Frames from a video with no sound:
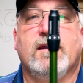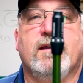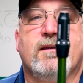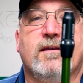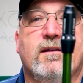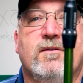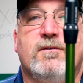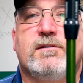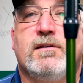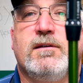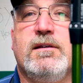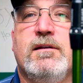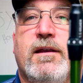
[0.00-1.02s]
guy. I know it's
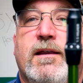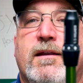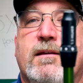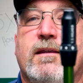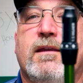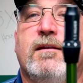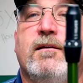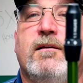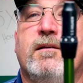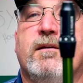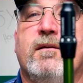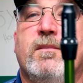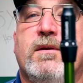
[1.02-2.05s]
heat. I got to get it on here.